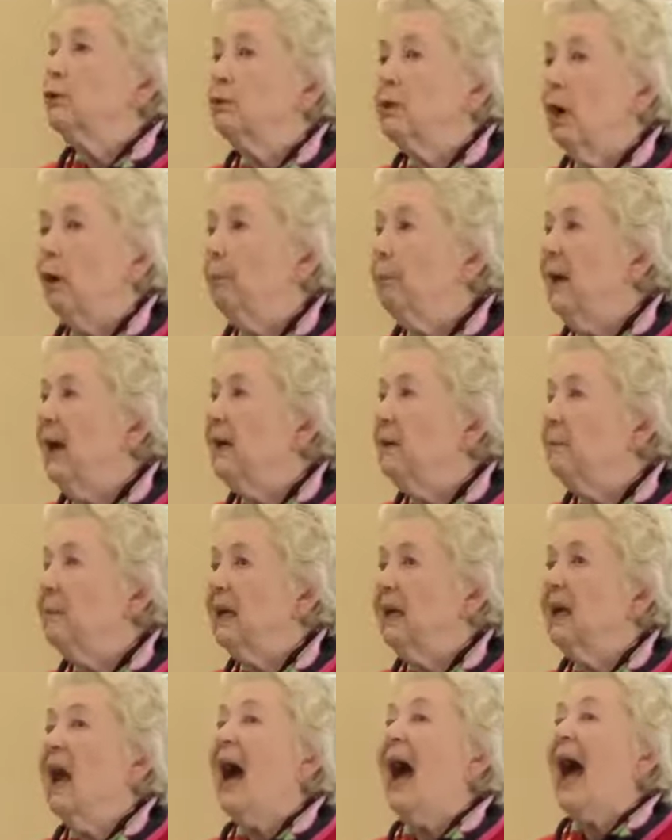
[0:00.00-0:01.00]
don't pay
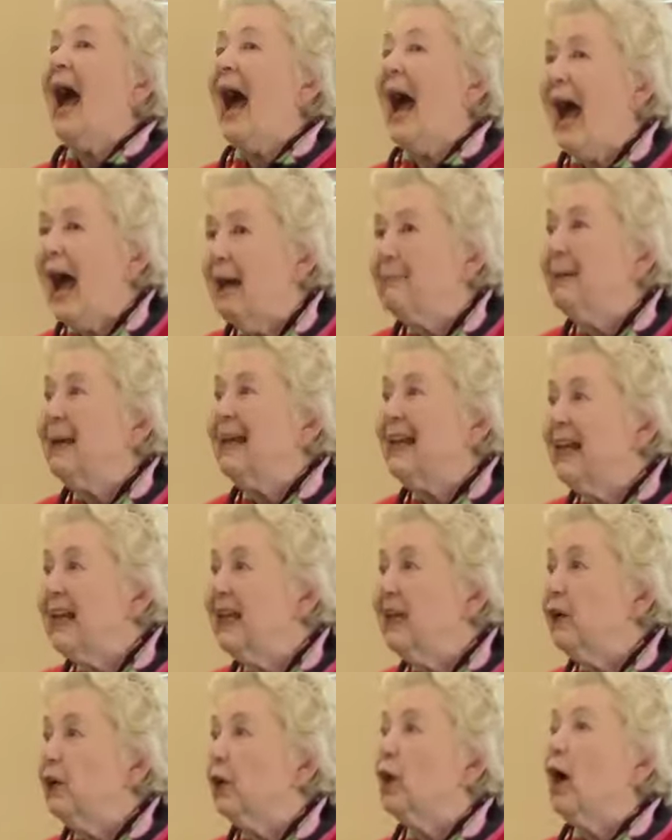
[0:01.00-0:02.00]
me, I'm
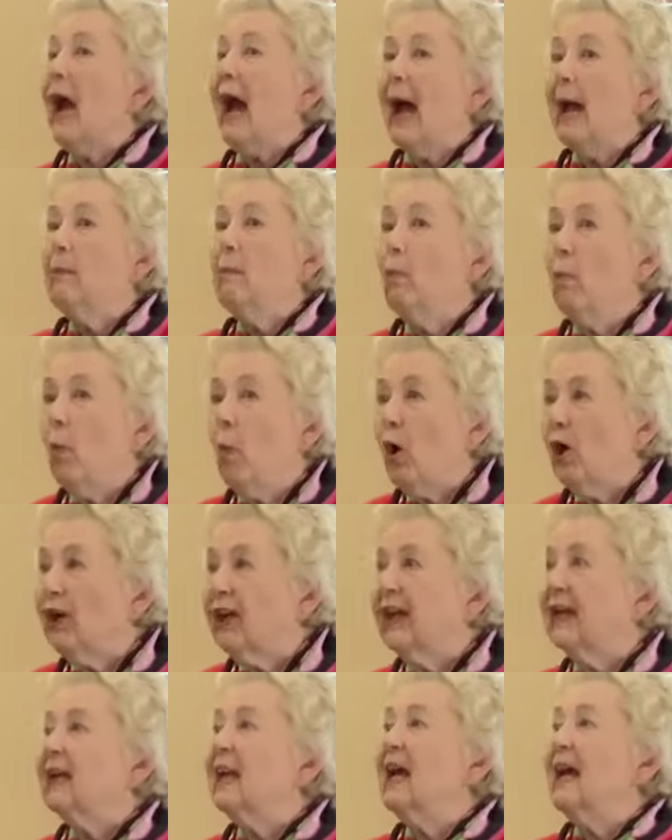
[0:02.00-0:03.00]
here, I'm
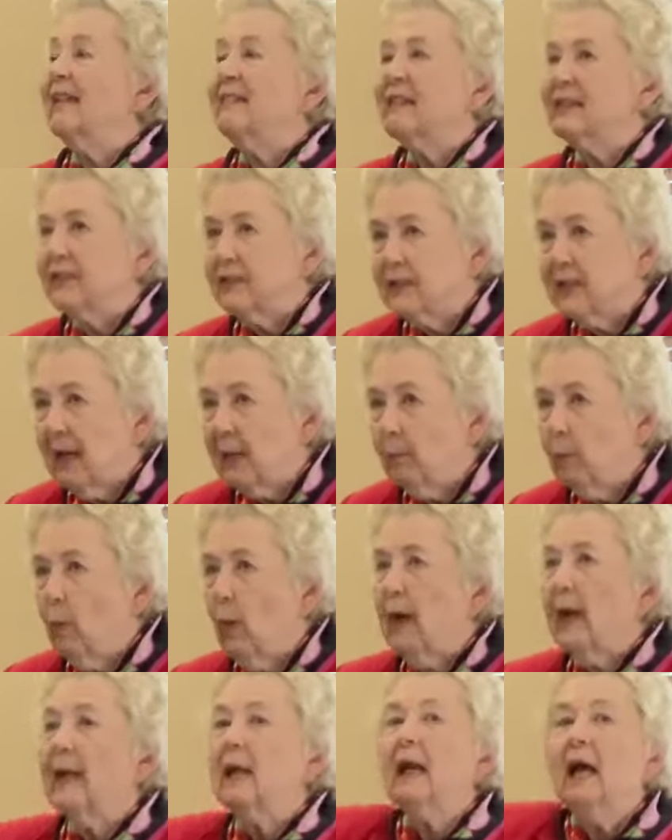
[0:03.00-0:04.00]
working the same
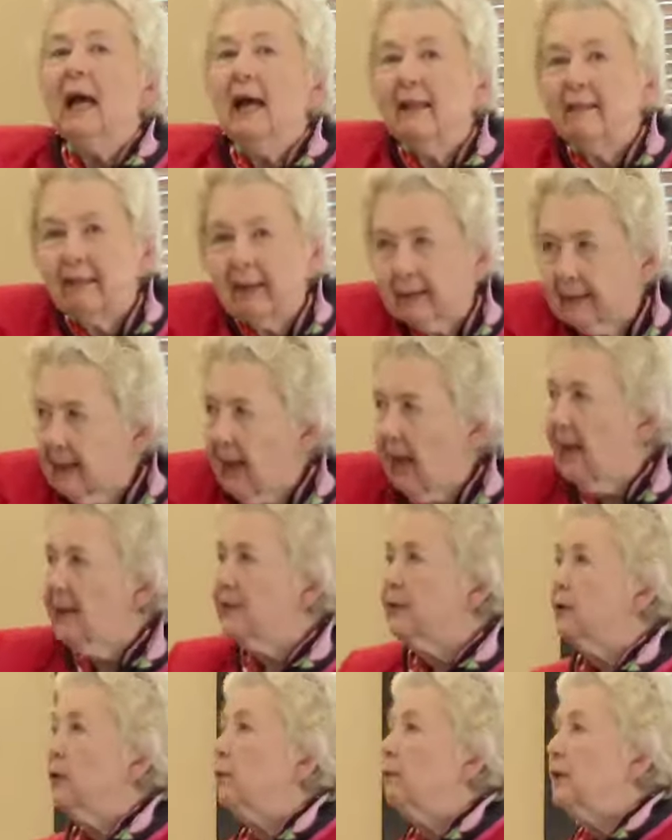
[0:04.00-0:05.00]
way the
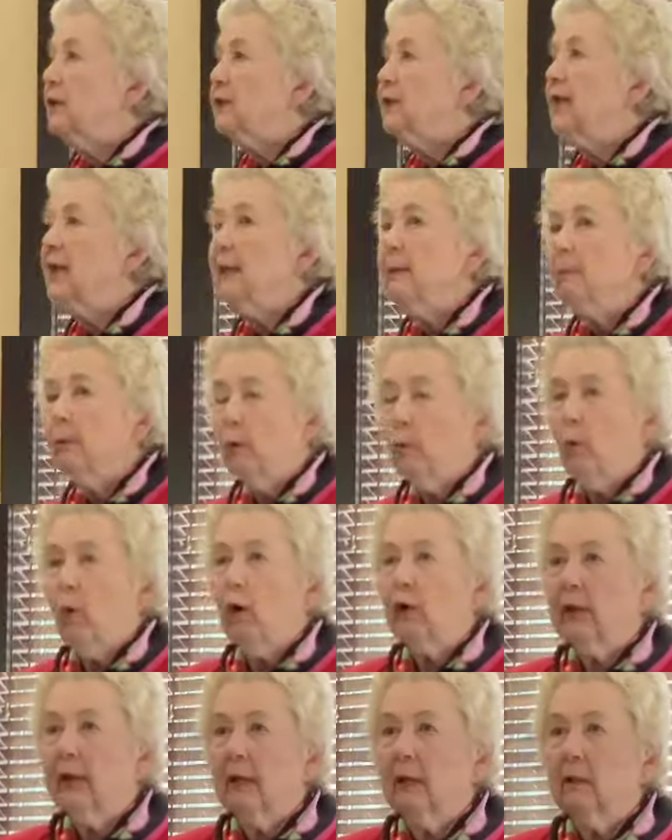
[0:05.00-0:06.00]
guys on the team are
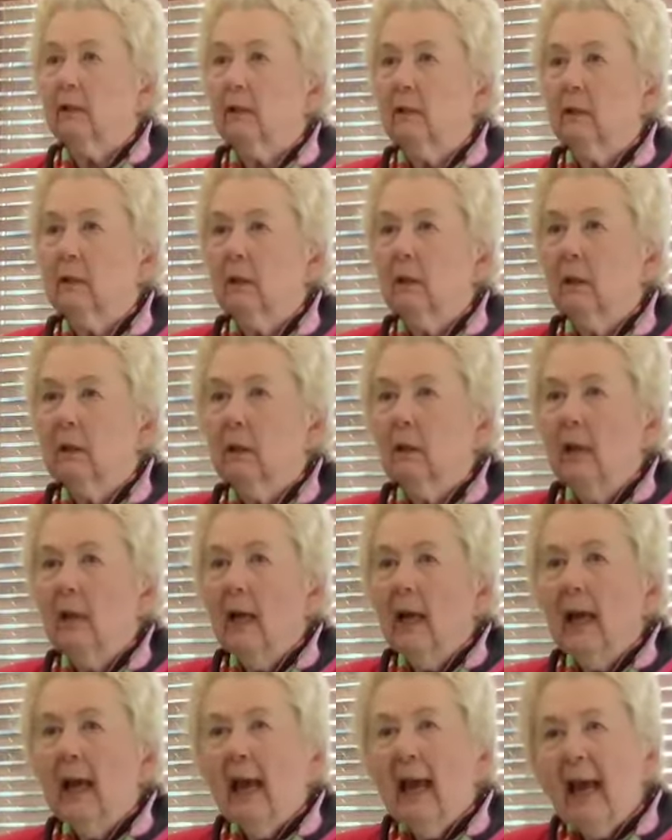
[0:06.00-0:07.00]
working.
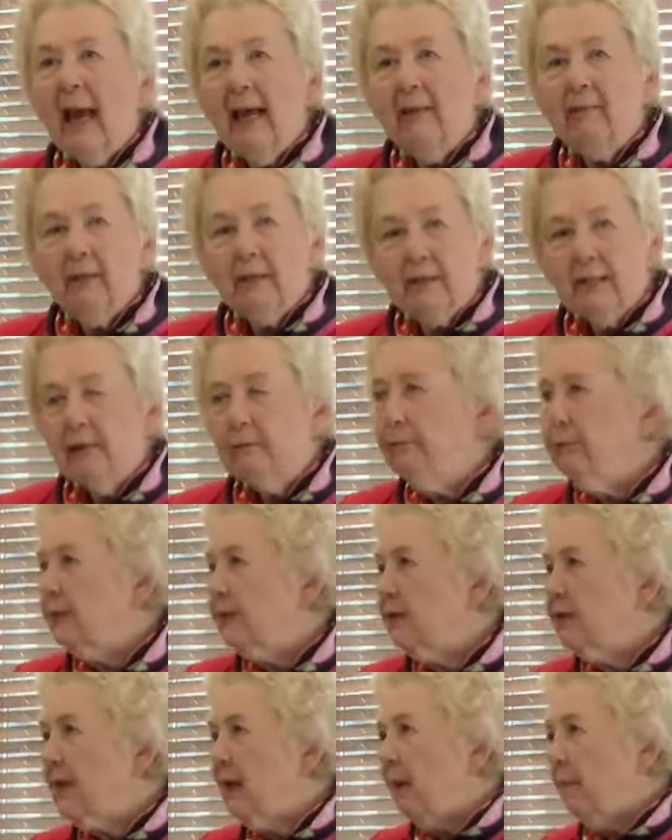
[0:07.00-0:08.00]
And the
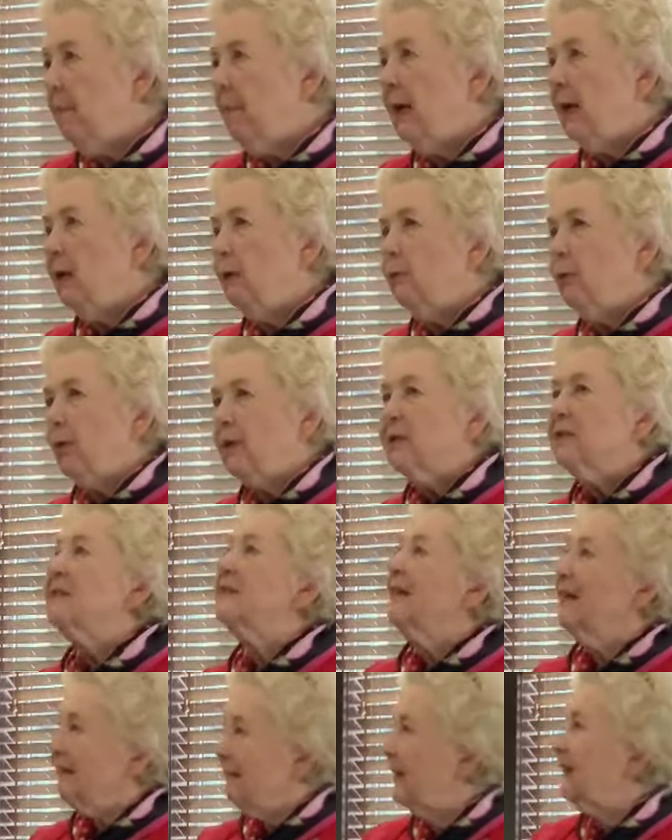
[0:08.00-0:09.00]
difference that made was
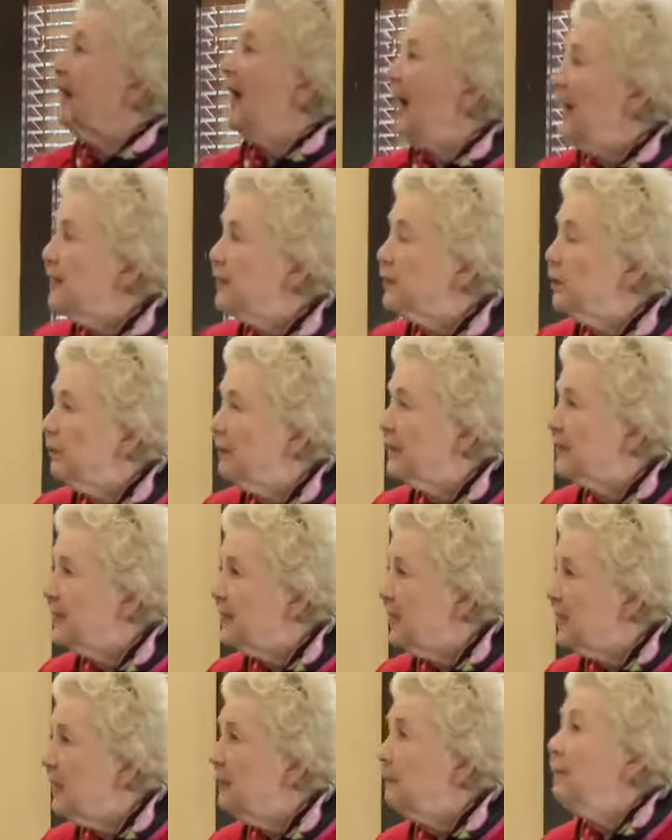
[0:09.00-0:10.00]
that the guys on the
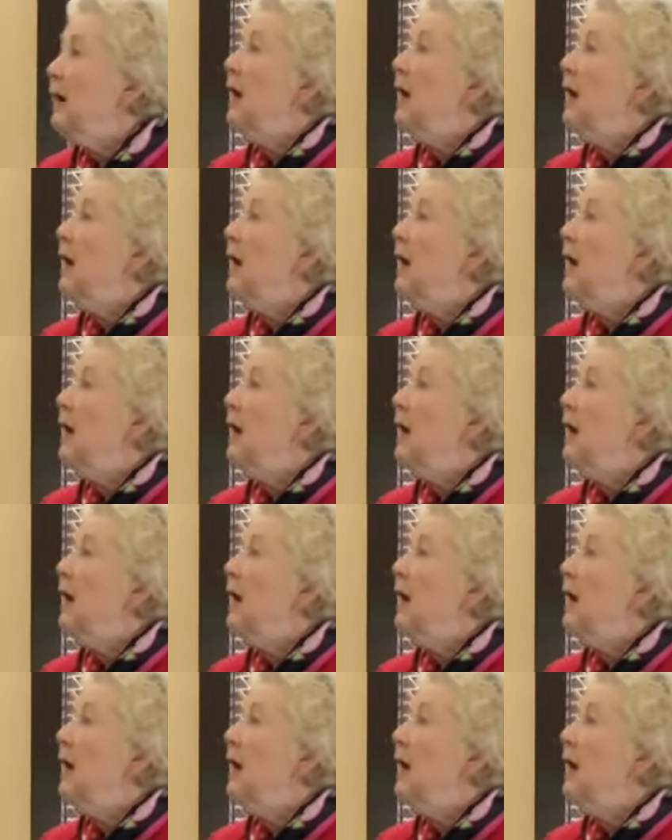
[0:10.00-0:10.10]
team